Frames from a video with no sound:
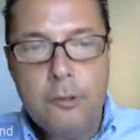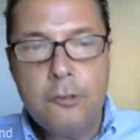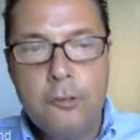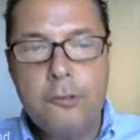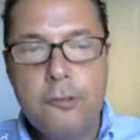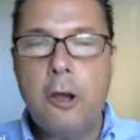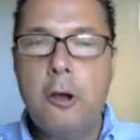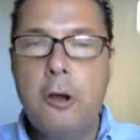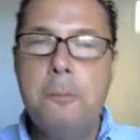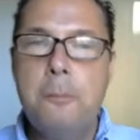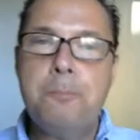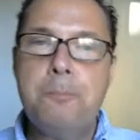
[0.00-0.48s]

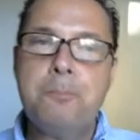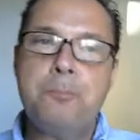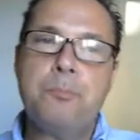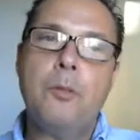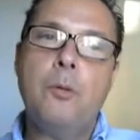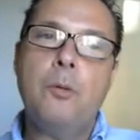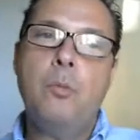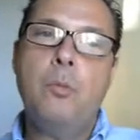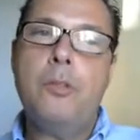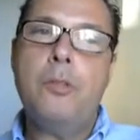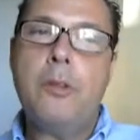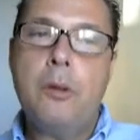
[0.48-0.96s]
So
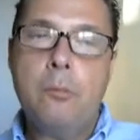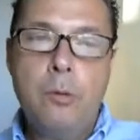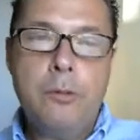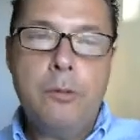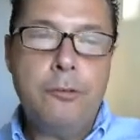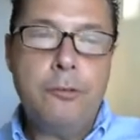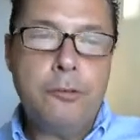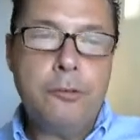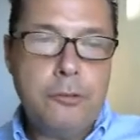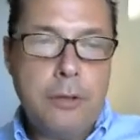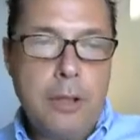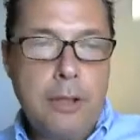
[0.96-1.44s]
with
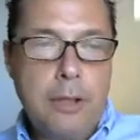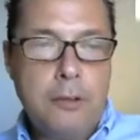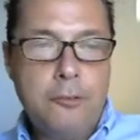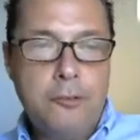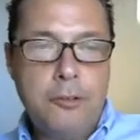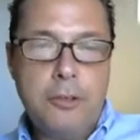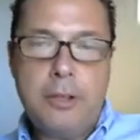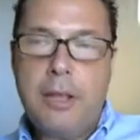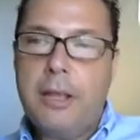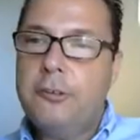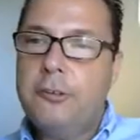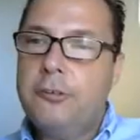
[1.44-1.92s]

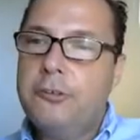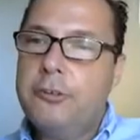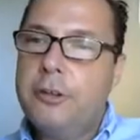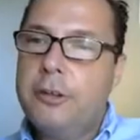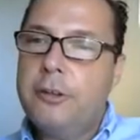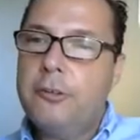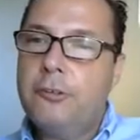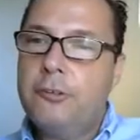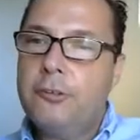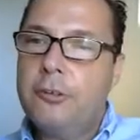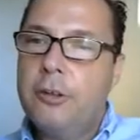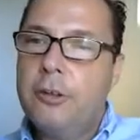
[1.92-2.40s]

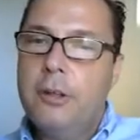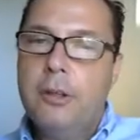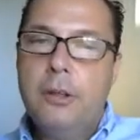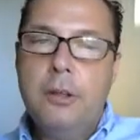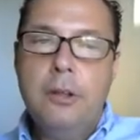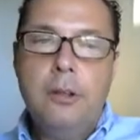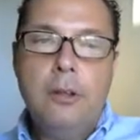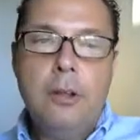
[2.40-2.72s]
stochastics,